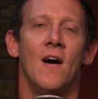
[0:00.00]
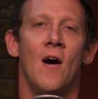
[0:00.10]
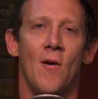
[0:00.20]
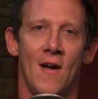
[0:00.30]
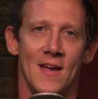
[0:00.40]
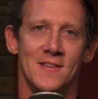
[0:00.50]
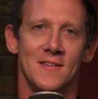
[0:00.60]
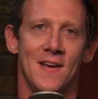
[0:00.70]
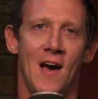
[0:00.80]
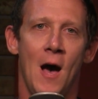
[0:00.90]
All right,
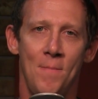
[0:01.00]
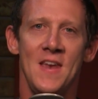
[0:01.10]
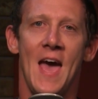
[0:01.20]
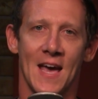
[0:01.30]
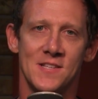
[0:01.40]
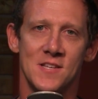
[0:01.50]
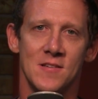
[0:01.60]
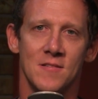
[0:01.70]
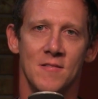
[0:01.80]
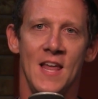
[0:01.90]
up
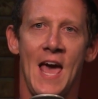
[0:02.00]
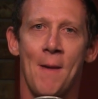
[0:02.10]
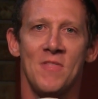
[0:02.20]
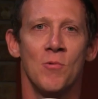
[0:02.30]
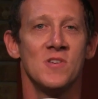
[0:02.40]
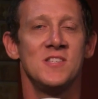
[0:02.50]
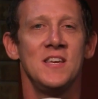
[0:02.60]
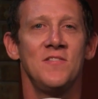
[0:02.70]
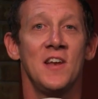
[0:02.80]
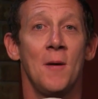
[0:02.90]
next, an app that
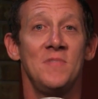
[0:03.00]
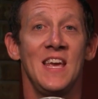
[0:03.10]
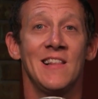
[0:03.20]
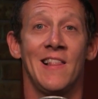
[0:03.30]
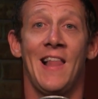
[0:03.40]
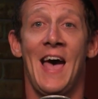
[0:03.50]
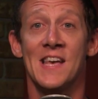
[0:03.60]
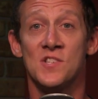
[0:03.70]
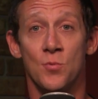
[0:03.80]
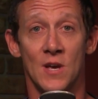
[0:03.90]
received an update
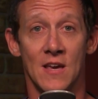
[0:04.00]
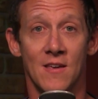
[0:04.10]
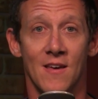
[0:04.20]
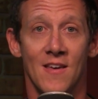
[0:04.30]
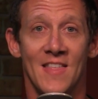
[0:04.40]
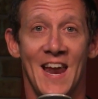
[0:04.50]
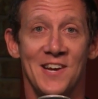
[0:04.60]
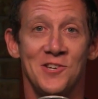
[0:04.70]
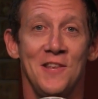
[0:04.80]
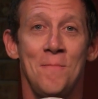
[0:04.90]
last week that
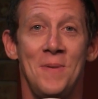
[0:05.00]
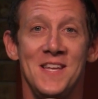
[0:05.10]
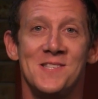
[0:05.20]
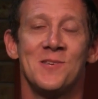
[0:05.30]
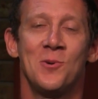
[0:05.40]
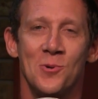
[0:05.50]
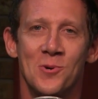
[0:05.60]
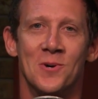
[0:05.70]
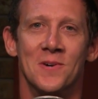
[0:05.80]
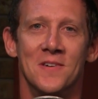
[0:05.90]
actually beats
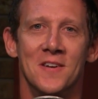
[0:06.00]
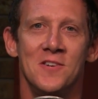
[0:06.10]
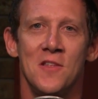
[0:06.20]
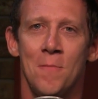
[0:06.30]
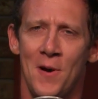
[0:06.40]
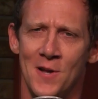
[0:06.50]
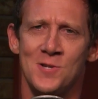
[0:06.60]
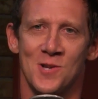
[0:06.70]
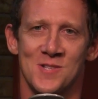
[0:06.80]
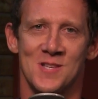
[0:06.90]
Google to the
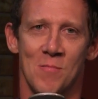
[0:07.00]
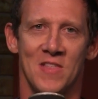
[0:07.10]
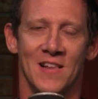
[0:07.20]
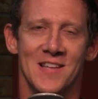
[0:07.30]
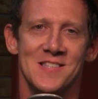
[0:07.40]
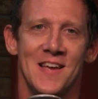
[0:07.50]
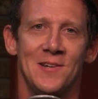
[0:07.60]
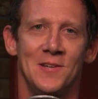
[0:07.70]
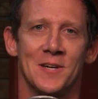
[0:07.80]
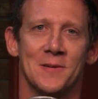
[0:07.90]
punch on something. Let's take
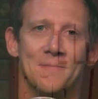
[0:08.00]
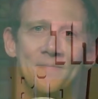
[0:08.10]
a look.